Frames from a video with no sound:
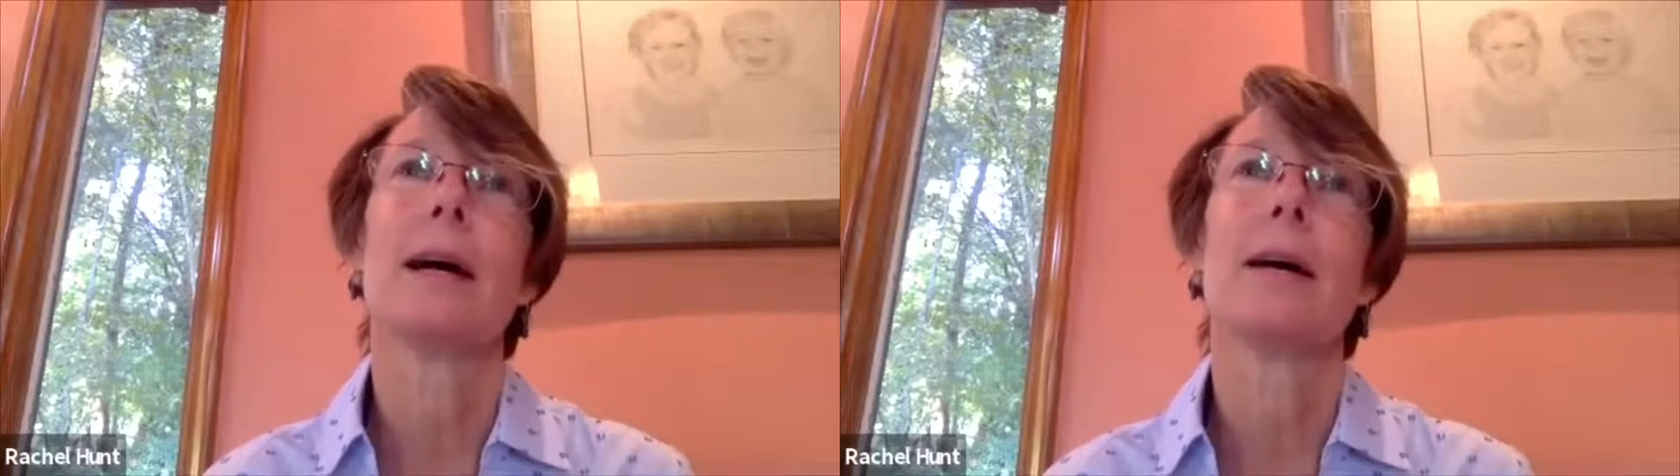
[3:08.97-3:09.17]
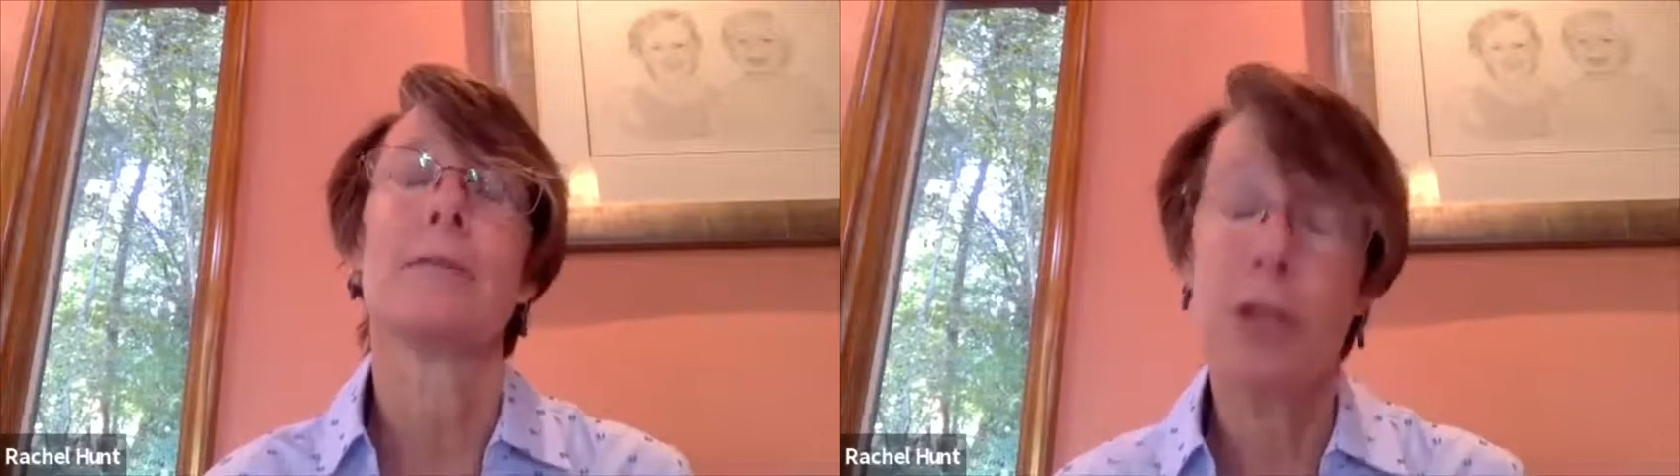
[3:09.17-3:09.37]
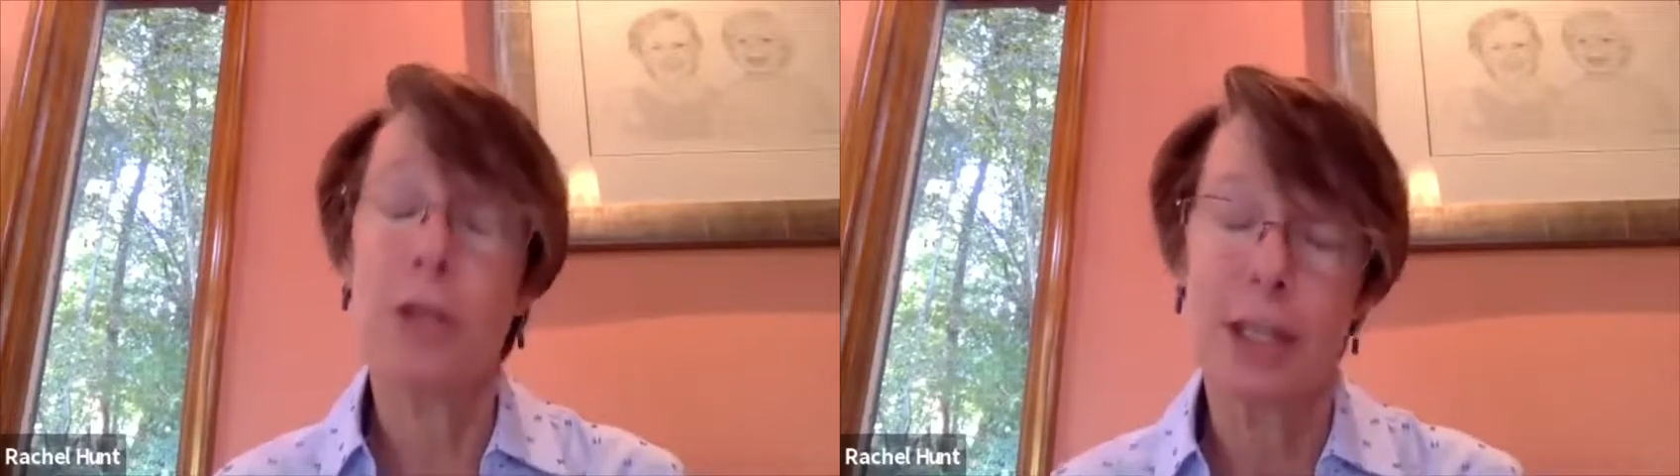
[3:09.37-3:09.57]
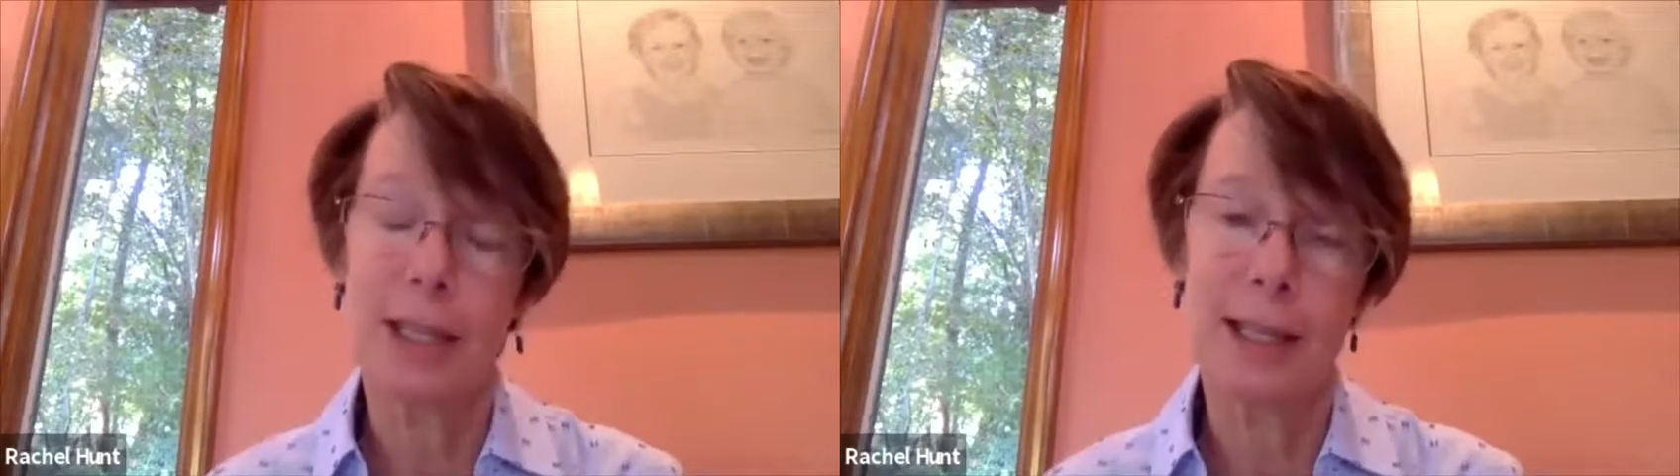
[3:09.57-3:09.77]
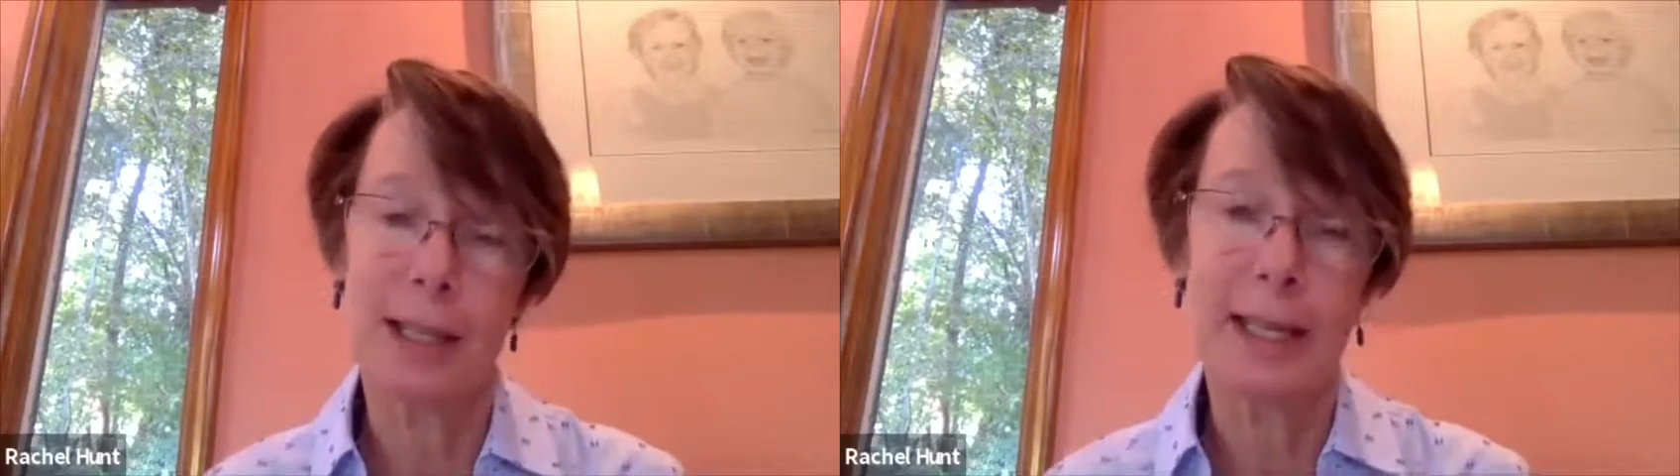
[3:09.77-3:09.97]

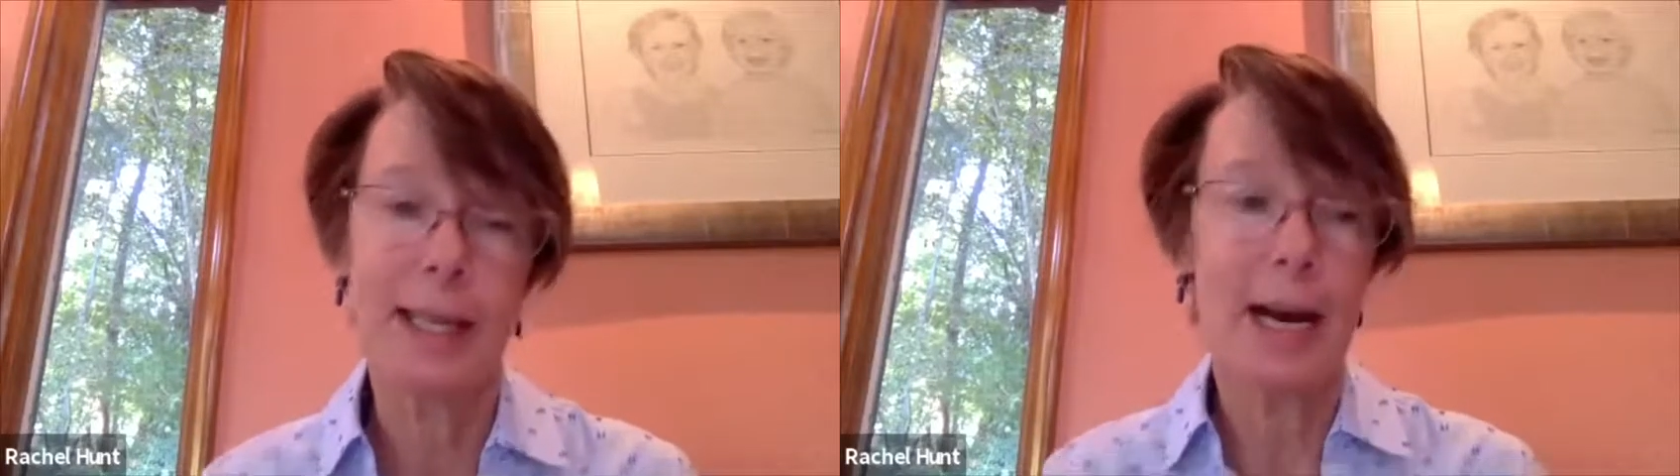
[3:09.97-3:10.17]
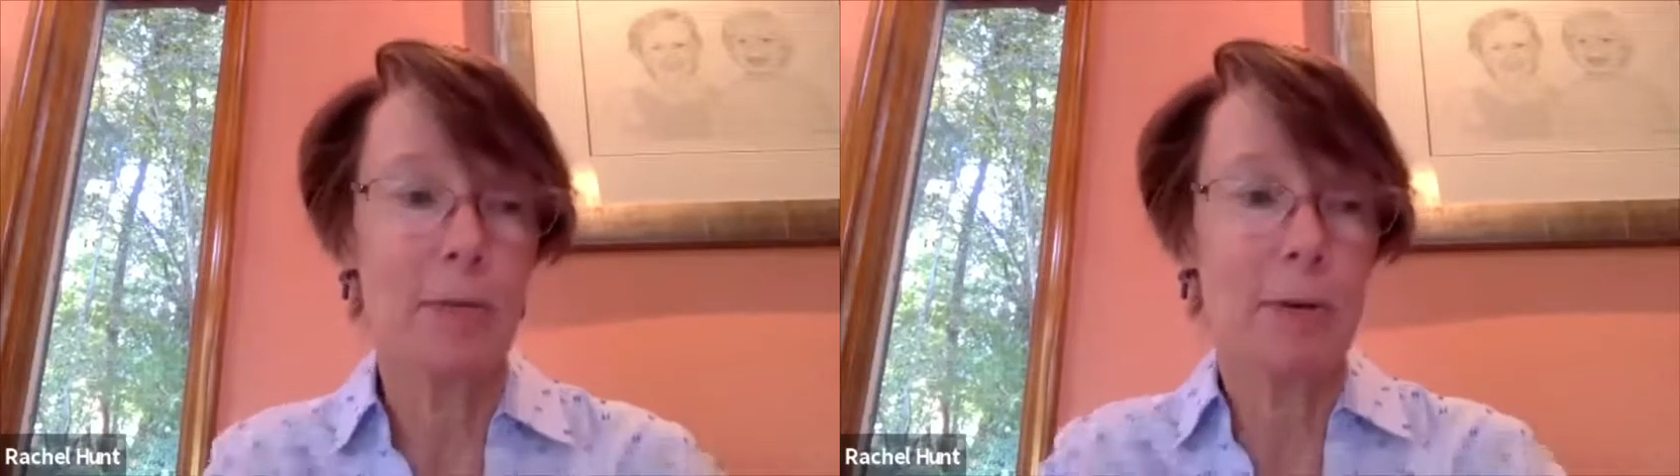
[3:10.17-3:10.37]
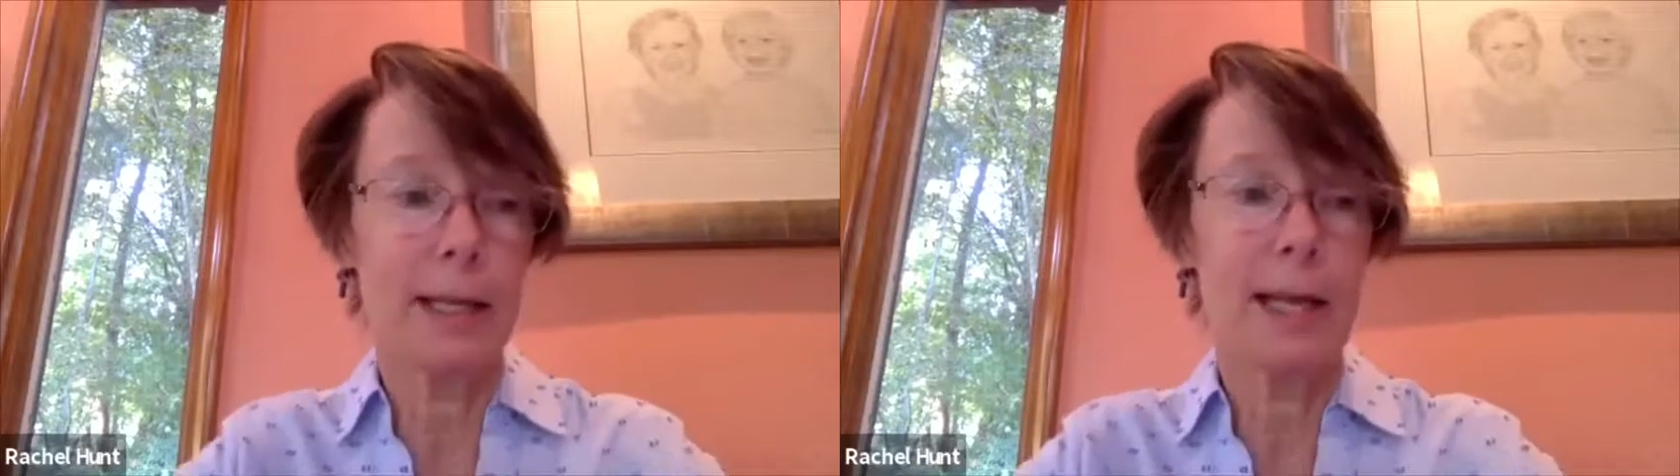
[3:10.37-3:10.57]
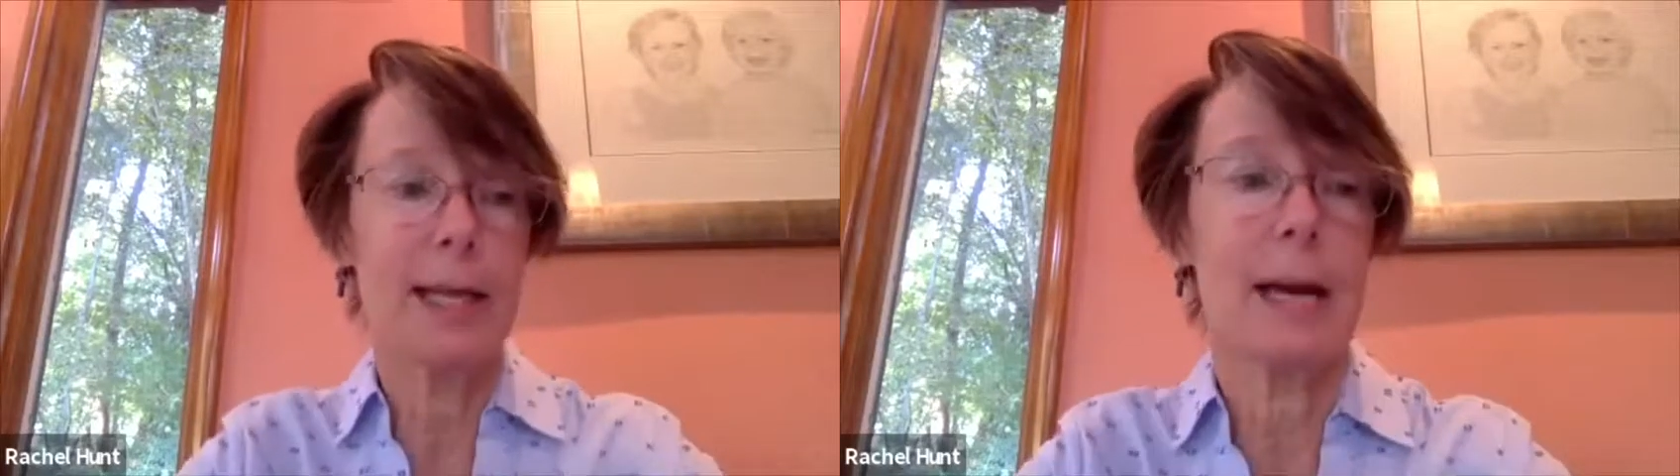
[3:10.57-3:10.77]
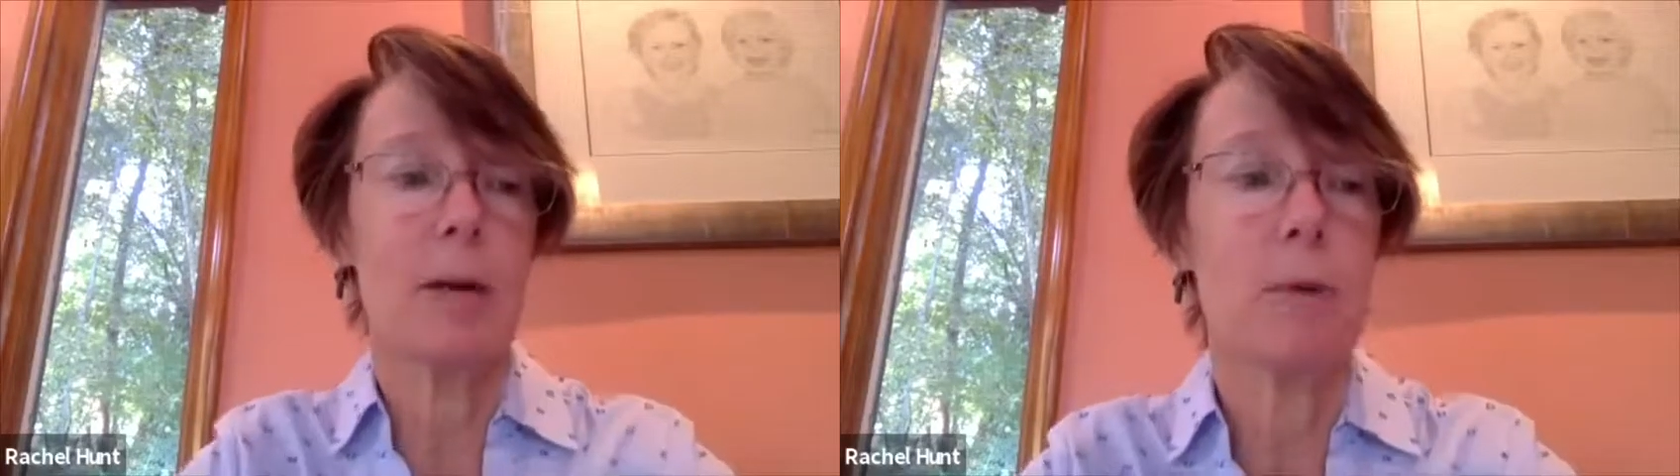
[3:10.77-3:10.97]
unfortunately, I
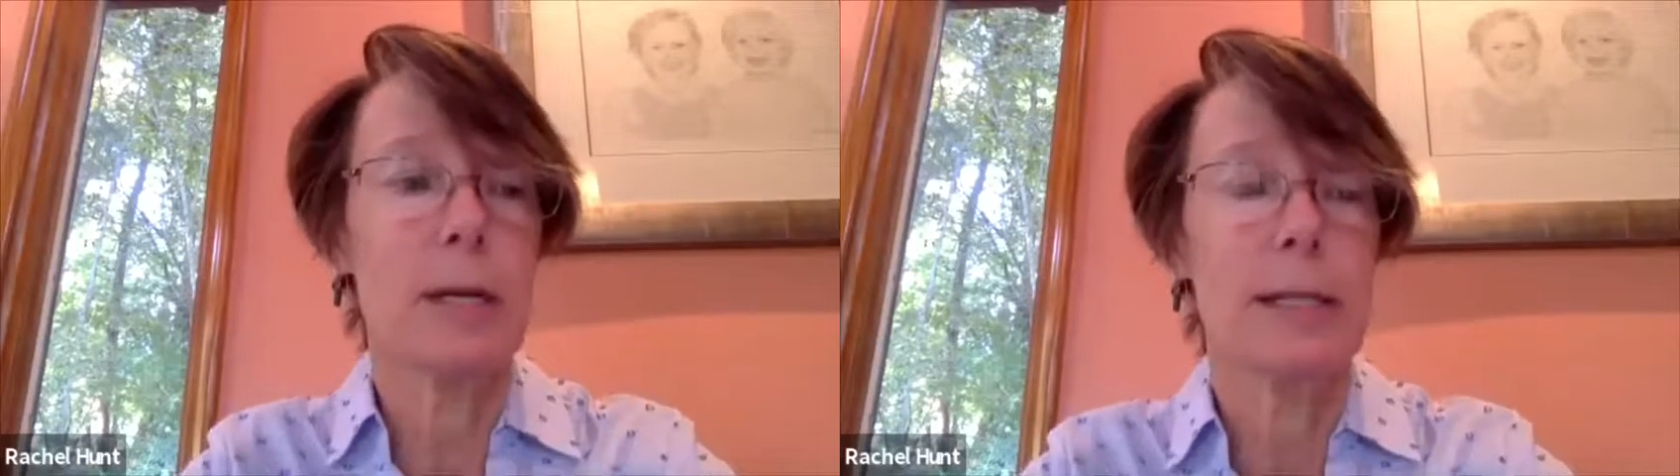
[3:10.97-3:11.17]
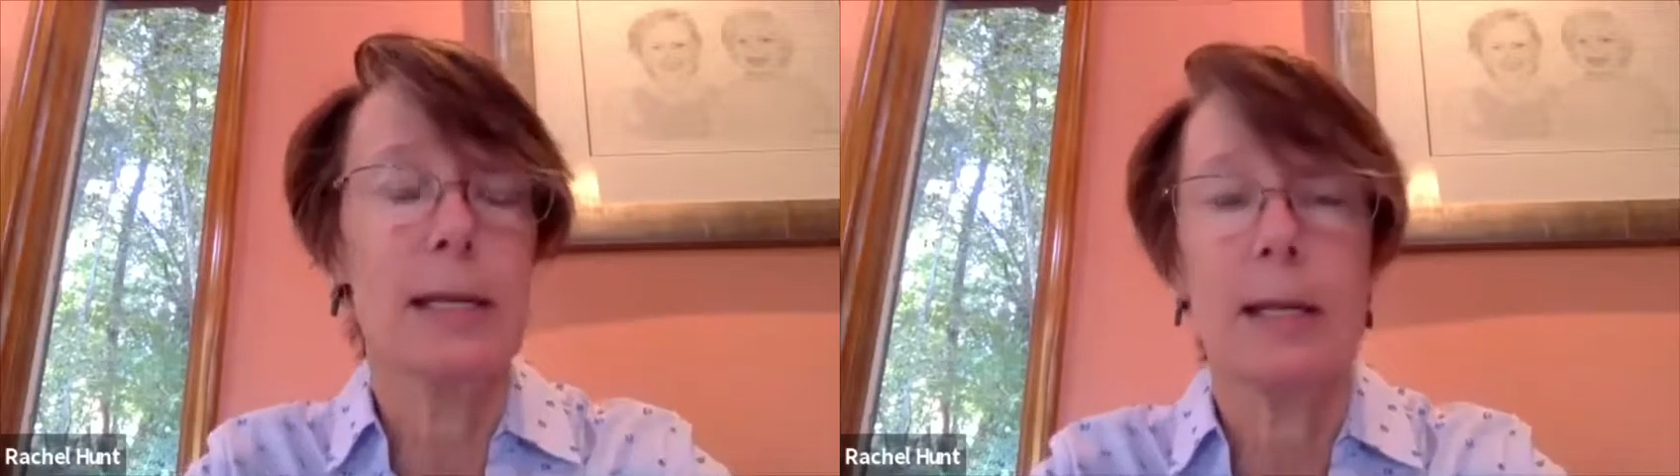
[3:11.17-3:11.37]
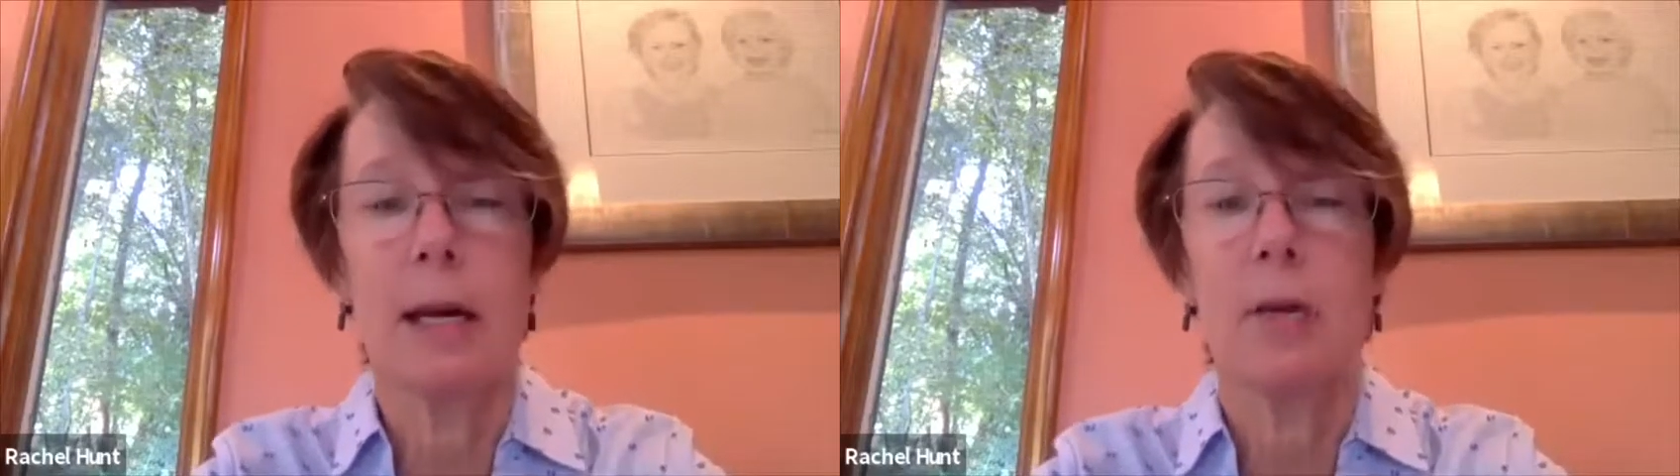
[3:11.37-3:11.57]
realized I wasn't